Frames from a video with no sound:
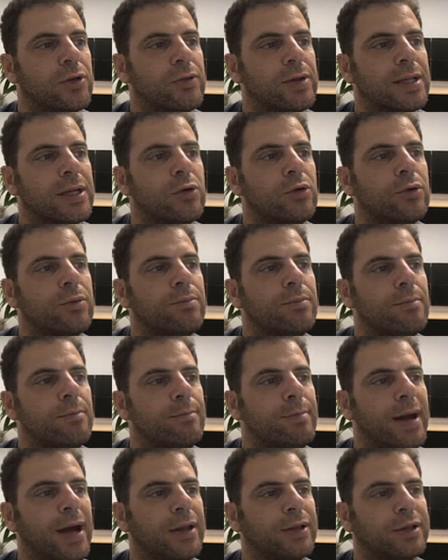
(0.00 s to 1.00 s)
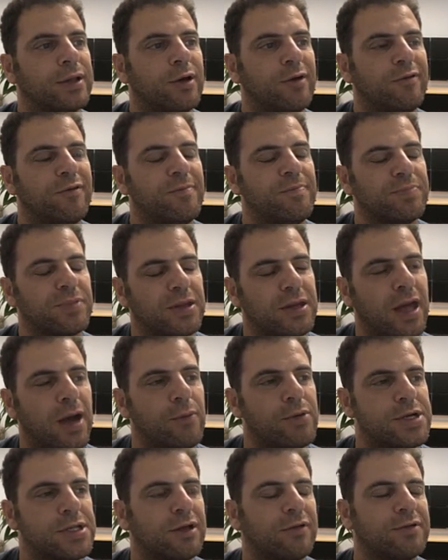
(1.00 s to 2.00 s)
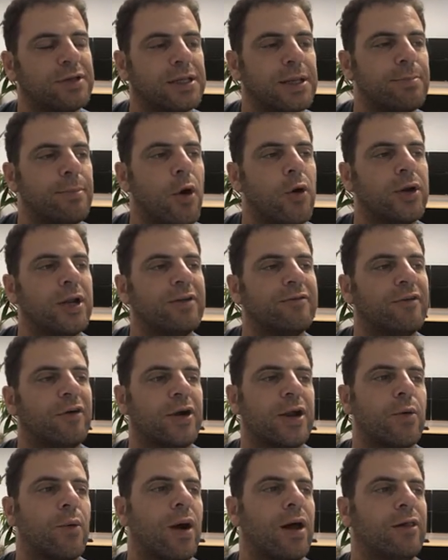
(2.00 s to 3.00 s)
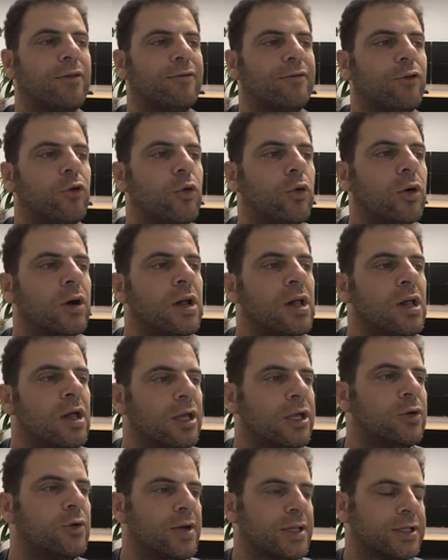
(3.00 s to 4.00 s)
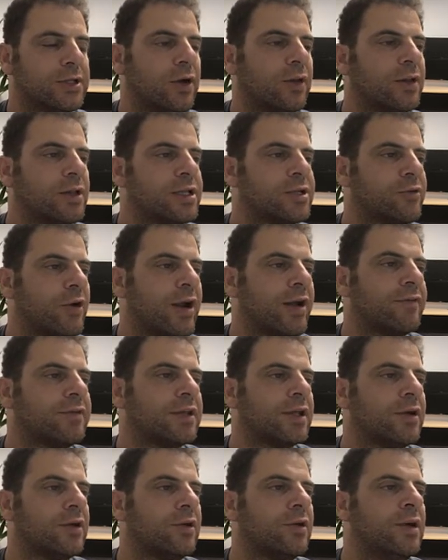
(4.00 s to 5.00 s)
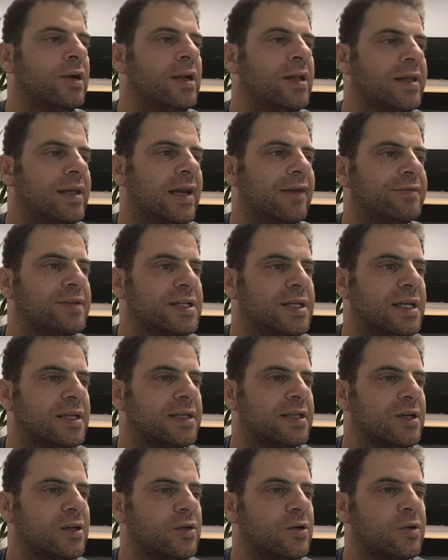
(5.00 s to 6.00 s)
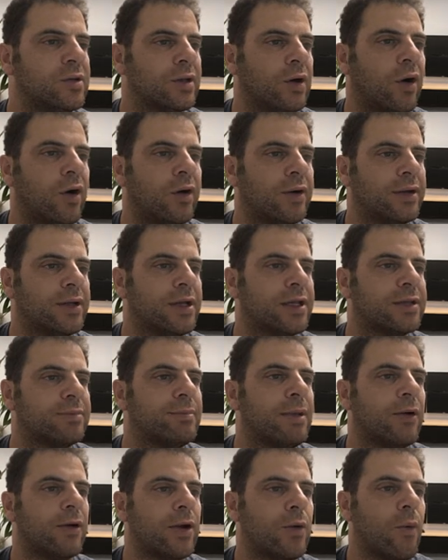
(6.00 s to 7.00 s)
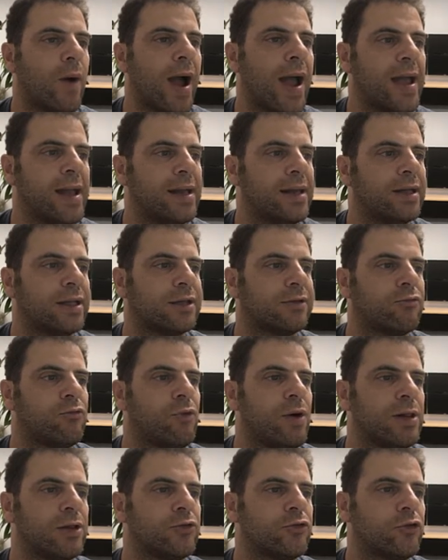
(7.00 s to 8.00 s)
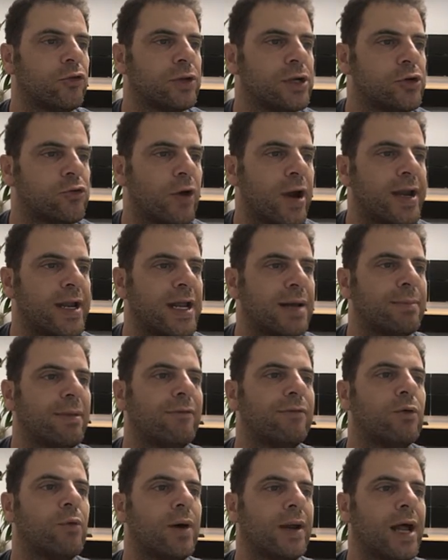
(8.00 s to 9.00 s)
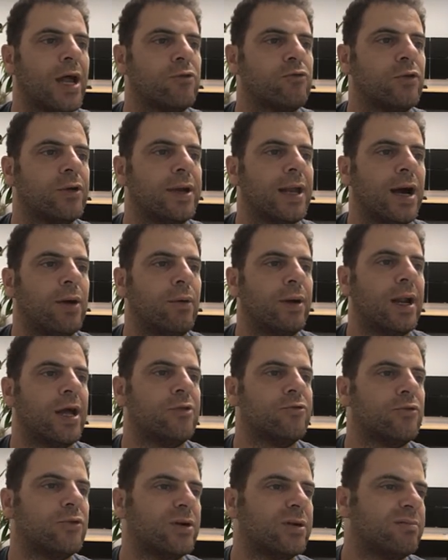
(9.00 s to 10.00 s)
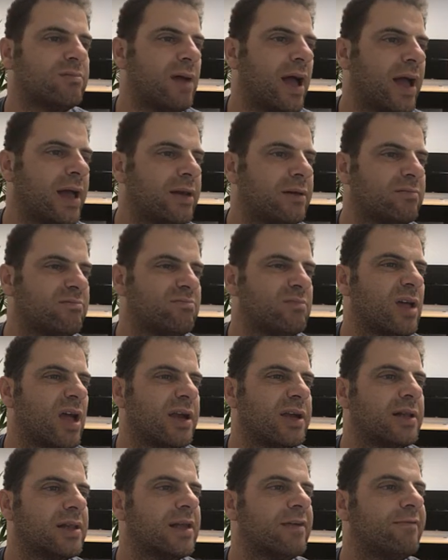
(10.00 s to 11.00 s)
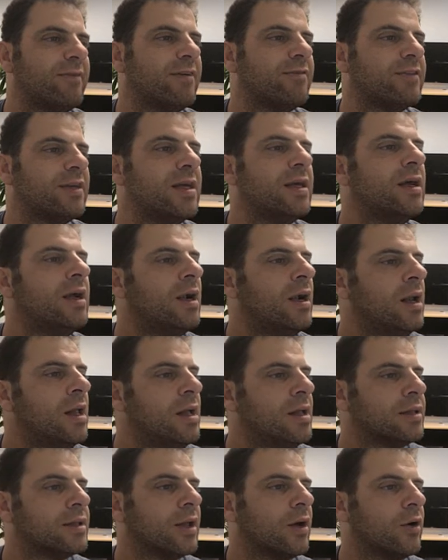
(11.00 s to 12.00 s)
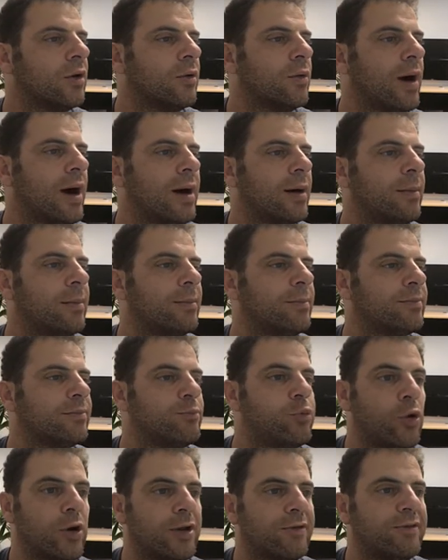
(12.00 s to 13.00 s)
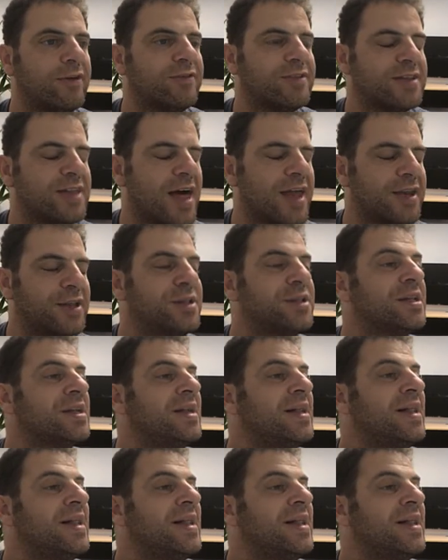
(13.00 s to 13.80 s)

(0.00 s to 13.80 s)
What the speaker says: really good bounce off. which is obviously boding very well for US dollar strength. So, if this continues on its merry way, it's well and truly trading above the 100 now, 100 and nearly 50. So 0.50 that is.